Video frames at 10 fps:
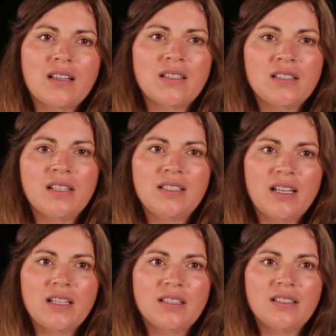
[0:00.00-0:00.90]
doesn't
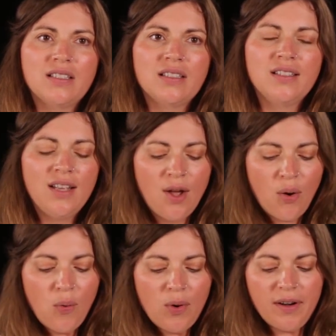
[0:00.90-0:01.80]
exist,
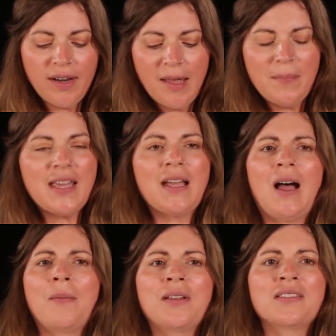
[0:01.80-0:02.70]
or making
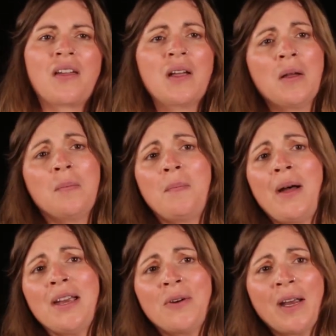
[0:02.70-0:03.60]
comments like,
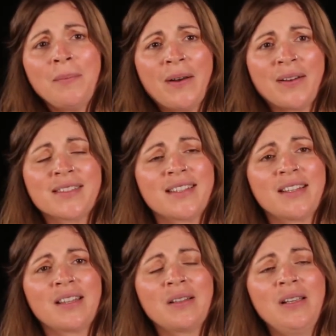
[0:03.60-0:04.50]
my grandparents did
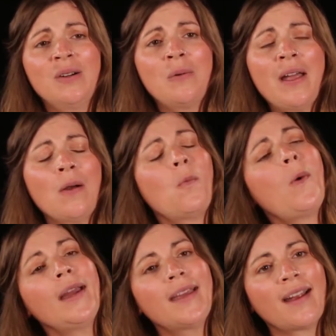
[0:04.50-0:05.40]
it the legal way,
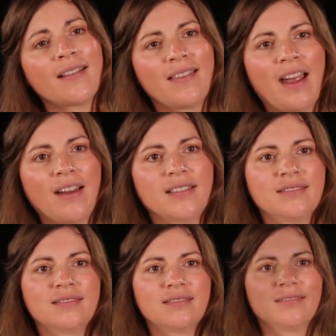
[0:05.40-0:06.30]
why can't they?
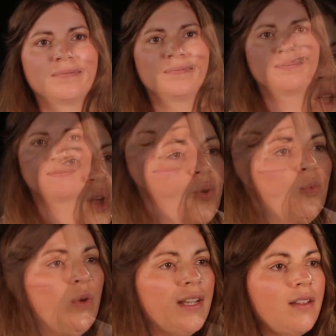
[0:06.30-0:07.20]

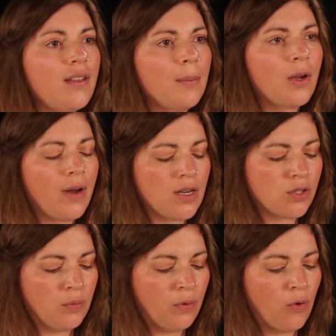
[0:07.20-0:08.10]
Real
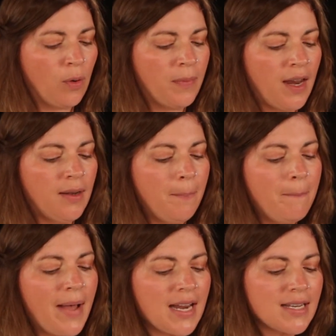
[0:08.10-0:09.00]
immigration reform
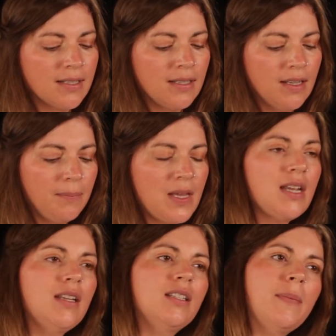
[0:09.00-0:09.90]
then might
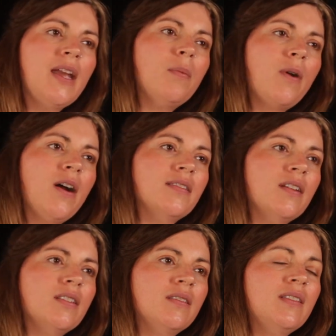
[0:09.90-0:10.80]
be to make a
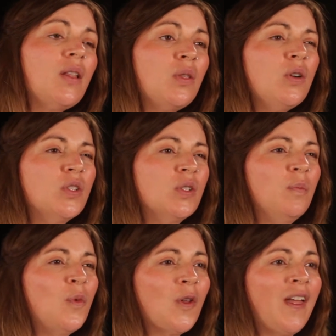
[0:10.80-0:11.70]
process that looks
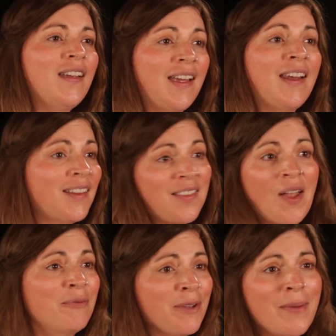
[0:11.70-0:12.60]
more like getting in
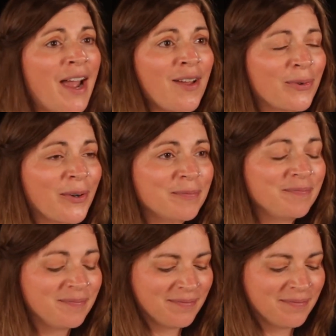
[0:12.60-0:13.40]
line for the bathroom.